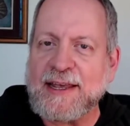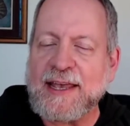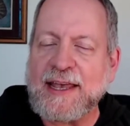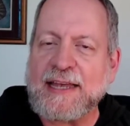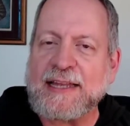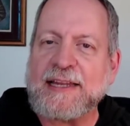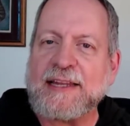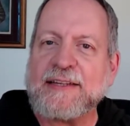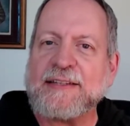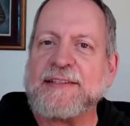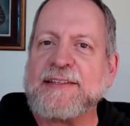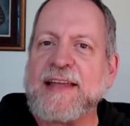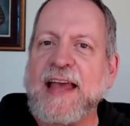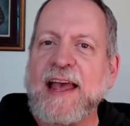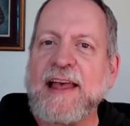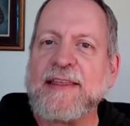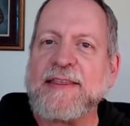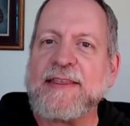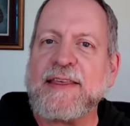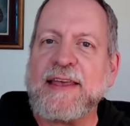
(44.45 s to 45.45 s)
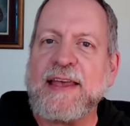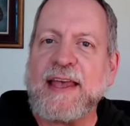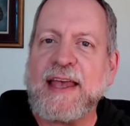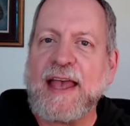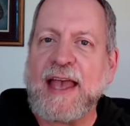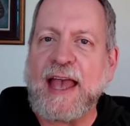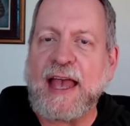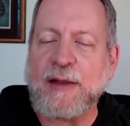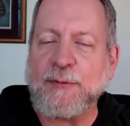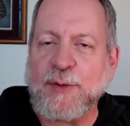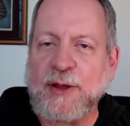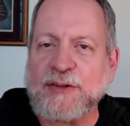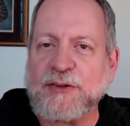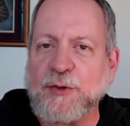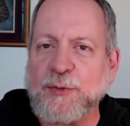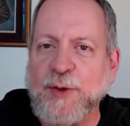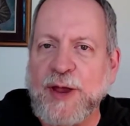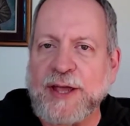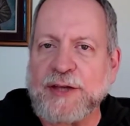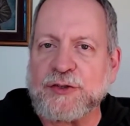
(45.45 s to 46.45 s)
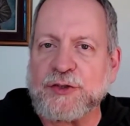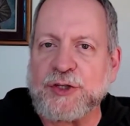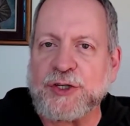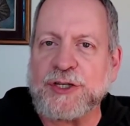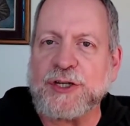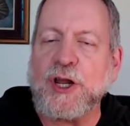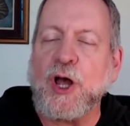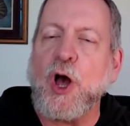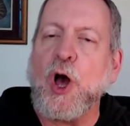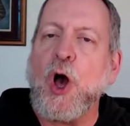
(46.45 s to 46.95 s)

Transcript: in his death and resurrection